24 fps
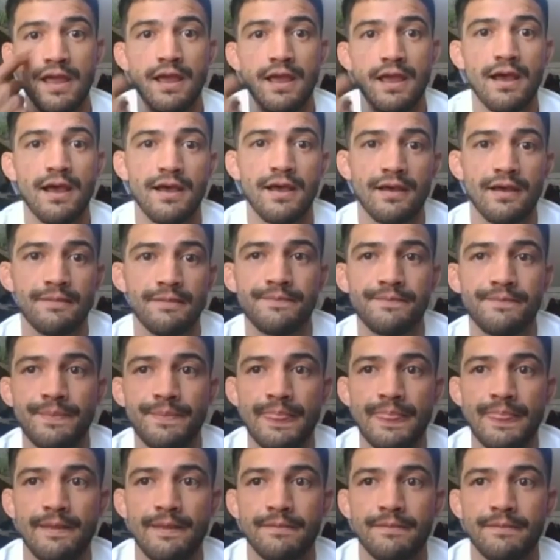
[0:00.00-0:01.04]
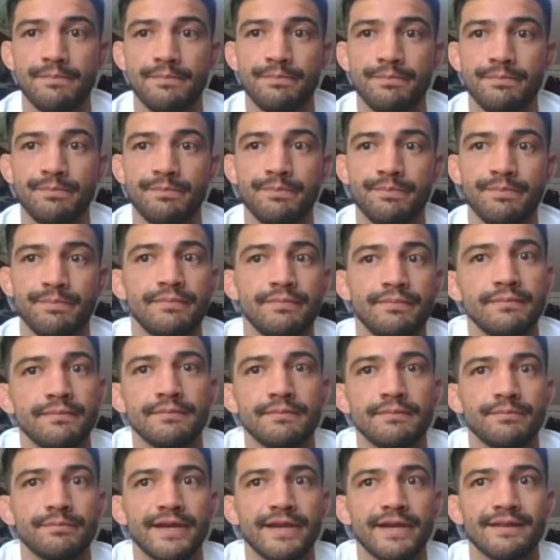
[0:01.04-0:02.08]
But
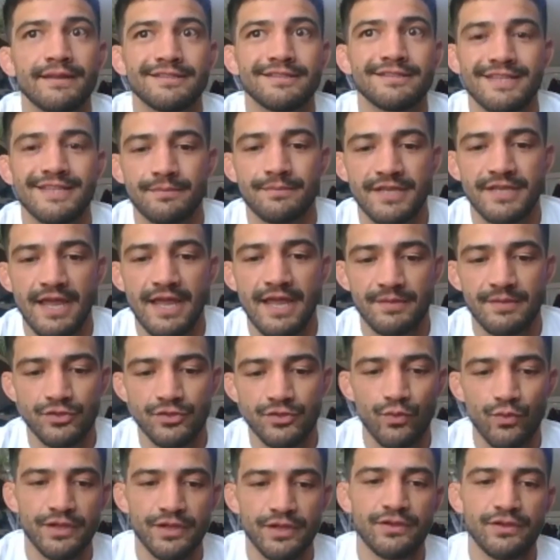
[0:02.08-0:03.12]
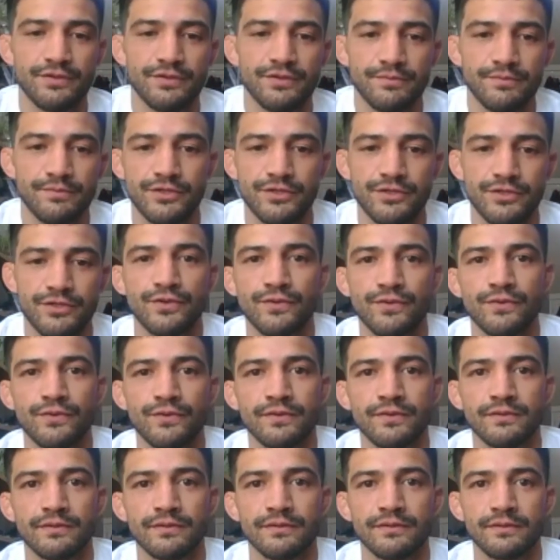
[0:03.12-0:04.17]
at the same time, it's what you
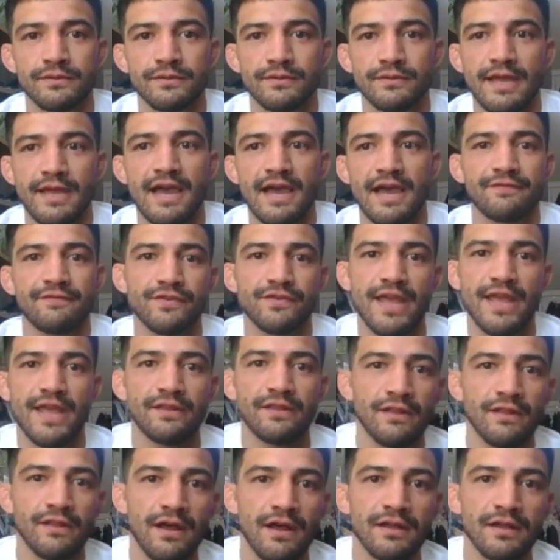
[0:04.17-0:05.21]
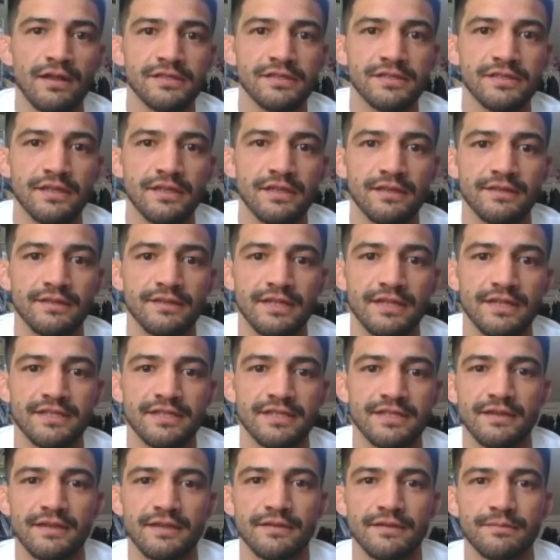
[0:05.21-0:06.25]
do after that loss that's
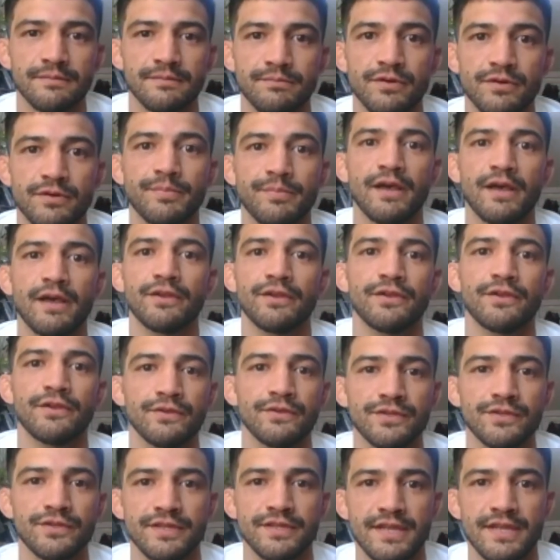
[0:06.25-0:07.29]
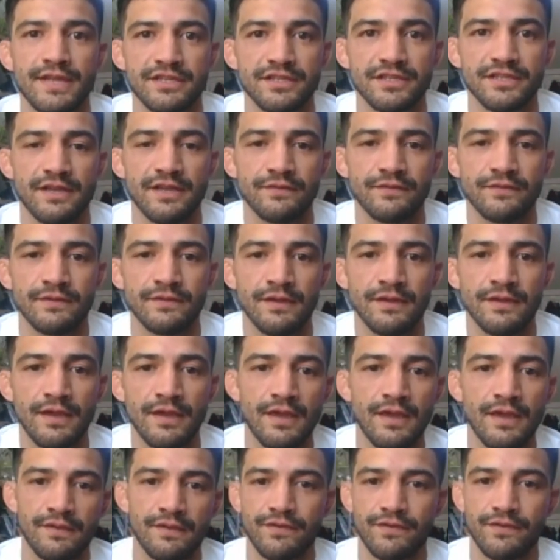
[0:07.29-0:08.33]
going to propel you to the next level.
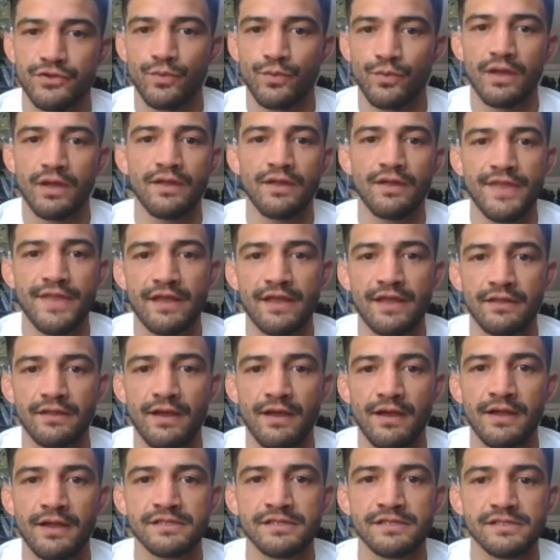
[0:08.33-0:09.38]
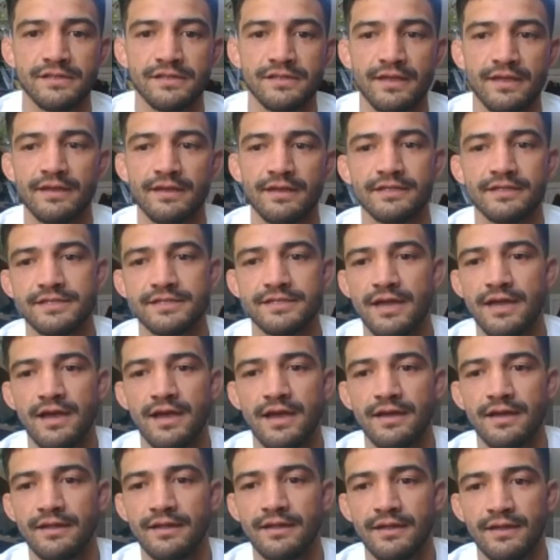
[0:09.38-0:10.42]
If you dwell on that loss, then it's
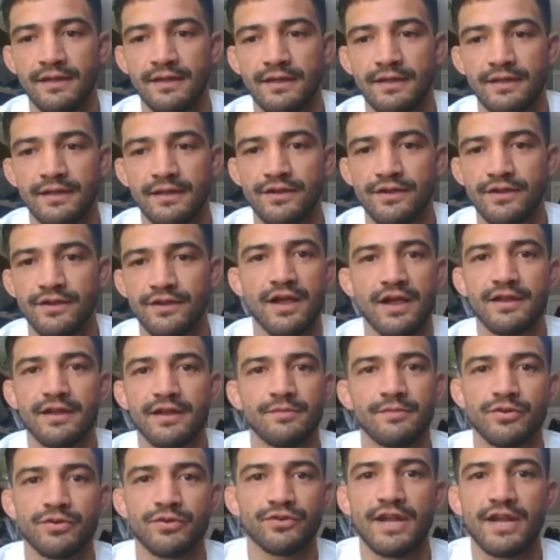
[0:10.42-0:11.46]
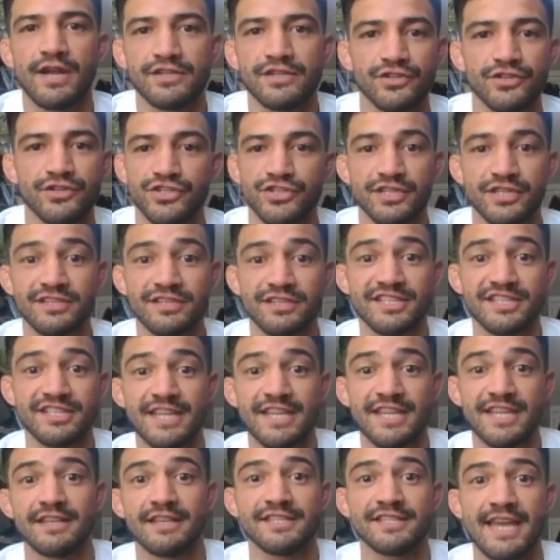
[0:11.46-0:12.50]
not you're not going to progress. You're just going to
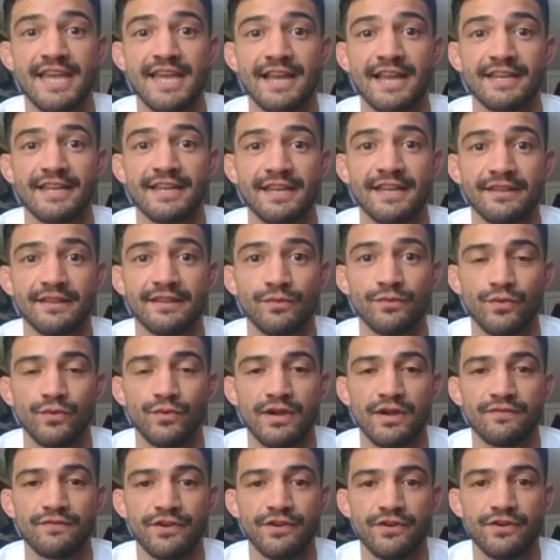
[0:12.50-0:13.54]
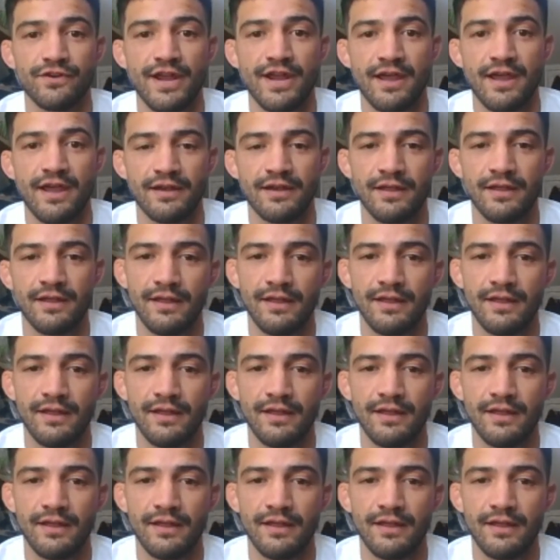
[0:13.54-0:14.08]
stay stagnant in wherever you're at.